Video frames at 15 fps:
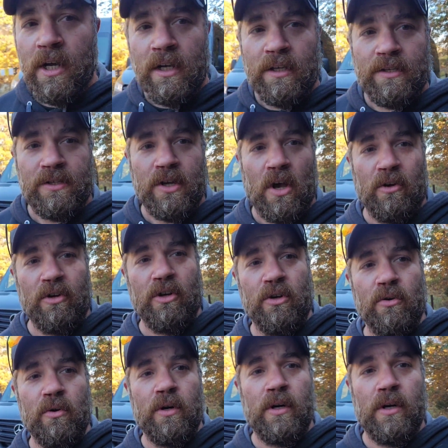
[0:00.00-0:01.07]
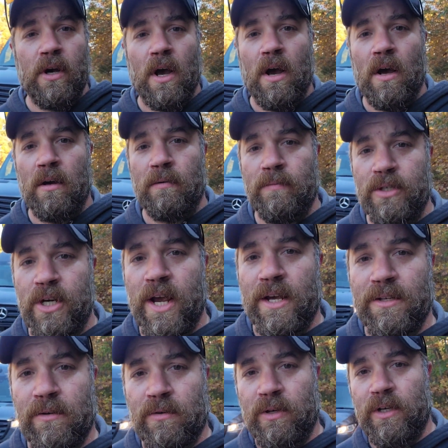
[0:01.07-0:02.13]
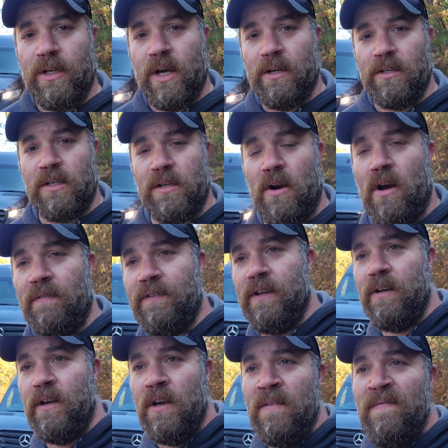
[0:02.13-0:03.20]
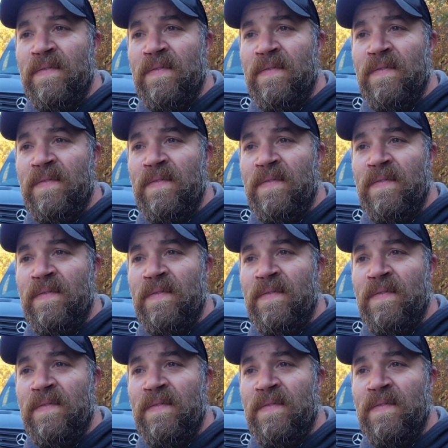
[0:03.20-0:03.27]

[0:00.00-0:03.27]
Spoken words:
This is all new. She hasn't really done this that often.